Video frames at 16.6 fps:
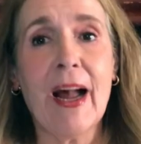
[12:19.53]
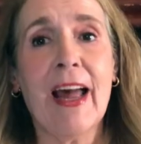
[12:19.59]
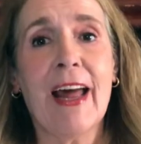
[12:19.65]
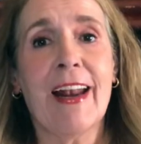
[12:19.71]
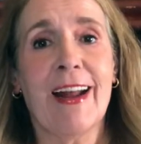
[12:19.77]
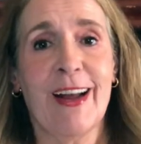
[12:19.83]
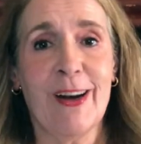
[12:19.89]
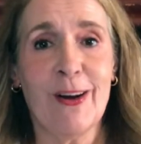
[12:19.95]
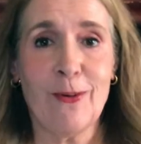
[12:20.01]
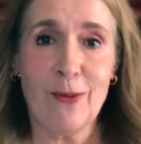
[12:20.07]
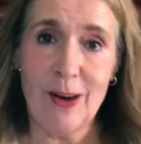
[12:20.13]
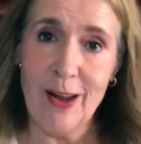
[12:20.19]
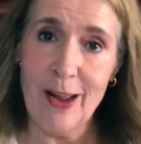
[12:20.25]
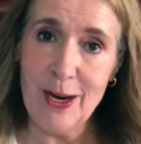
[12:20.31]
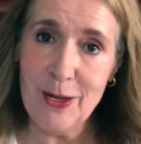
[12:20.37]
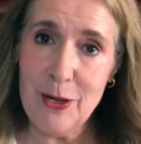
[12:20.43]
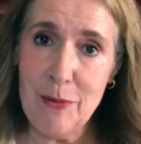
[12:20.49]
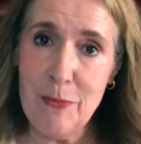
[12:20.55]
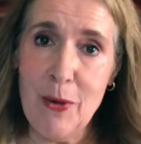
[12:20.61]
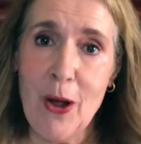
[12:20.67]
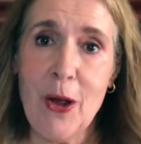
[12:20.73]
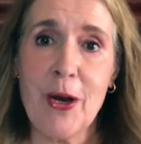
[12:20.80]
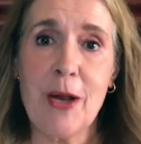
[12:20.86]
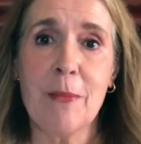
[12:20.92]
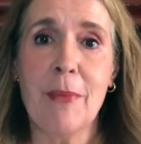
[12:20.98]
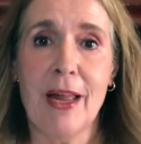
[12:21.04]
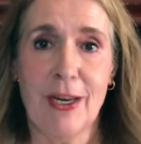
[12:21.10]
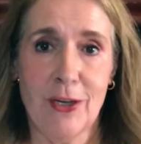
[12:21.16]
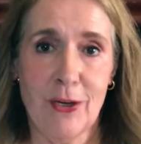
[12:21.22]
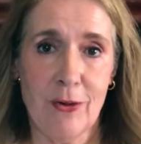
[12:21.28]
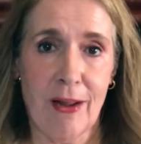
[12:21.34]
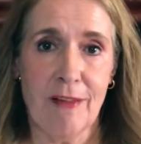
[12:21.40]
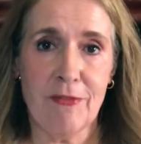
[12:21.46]
and I know a lot of you bought them, and
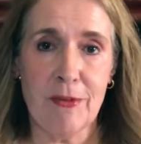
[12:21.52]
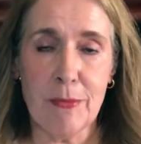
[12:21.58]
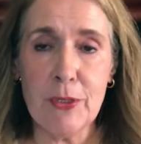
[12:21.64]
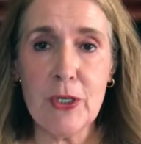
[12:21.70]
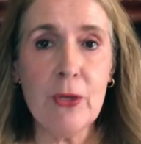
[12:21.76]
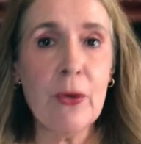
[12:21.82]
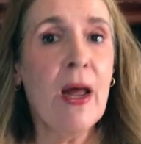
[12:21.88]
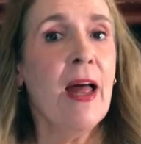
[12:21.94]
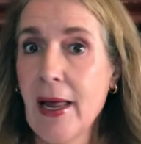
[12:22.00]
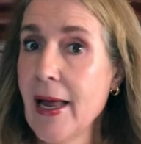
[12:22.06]
you loved them too,